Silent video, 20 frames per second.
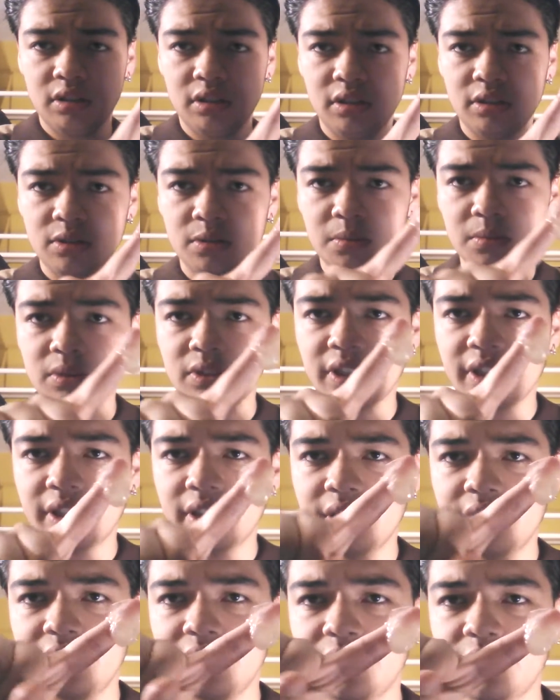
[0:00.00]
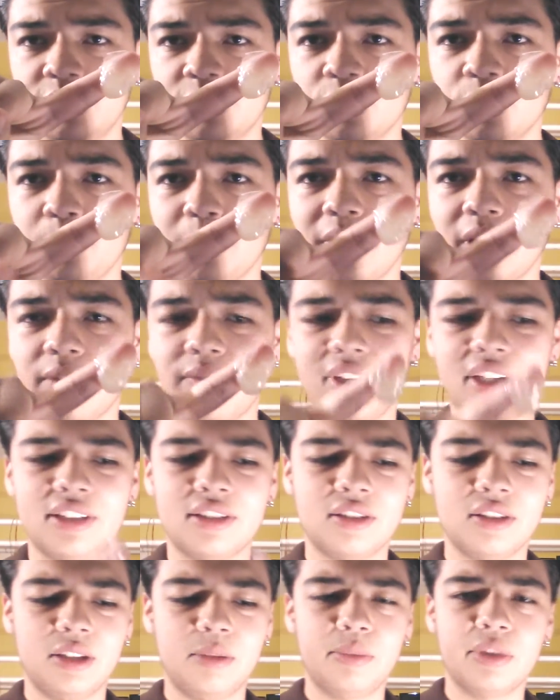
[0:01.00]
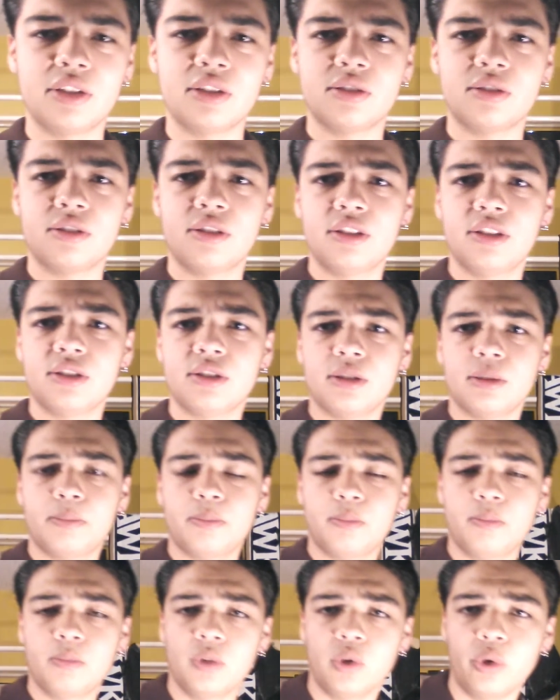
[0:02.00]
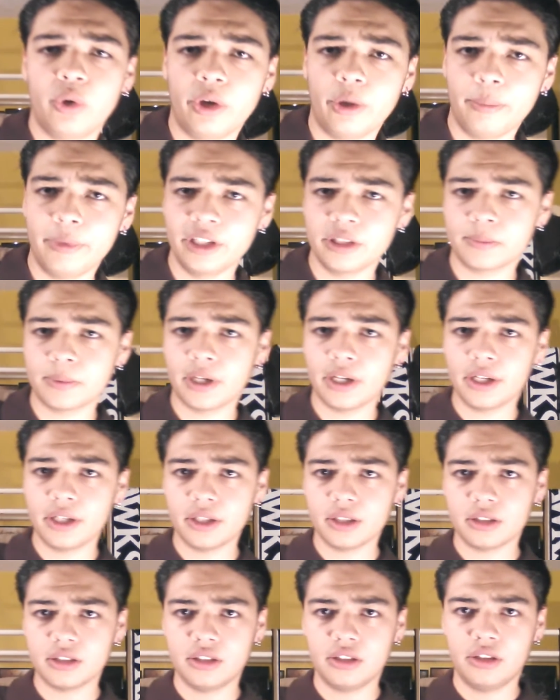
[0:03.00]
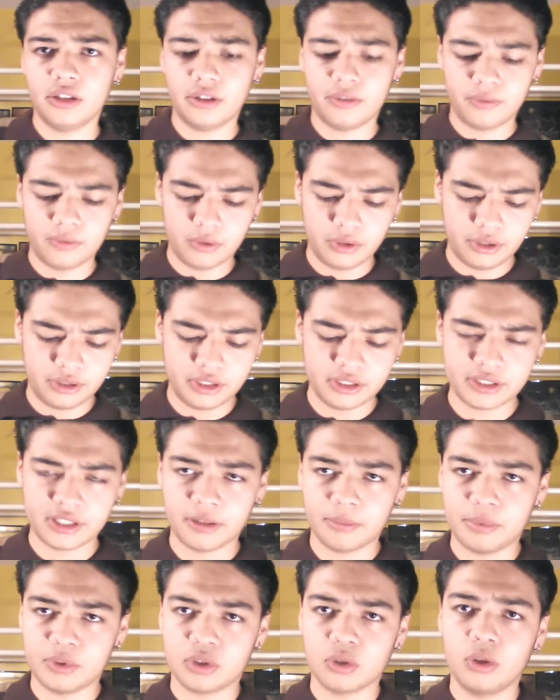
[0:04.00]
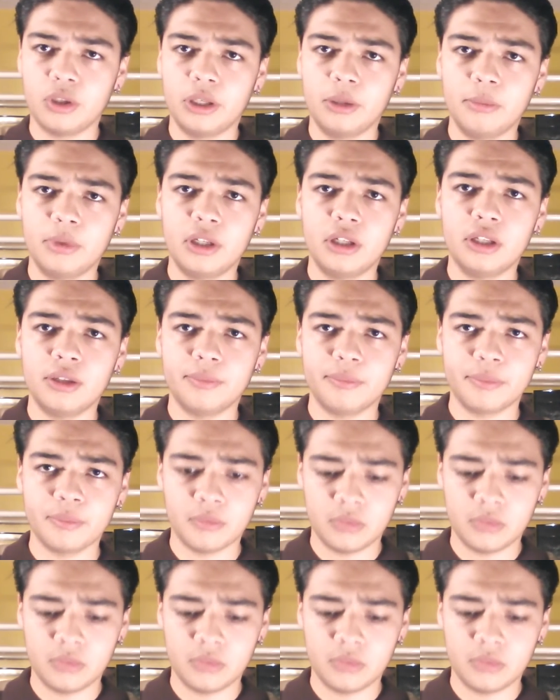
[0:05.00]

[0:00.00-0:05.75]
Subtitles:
It's almost like you're scooping out Vaseline, because it is a oil-based product, and therefore it does have petroleum in it.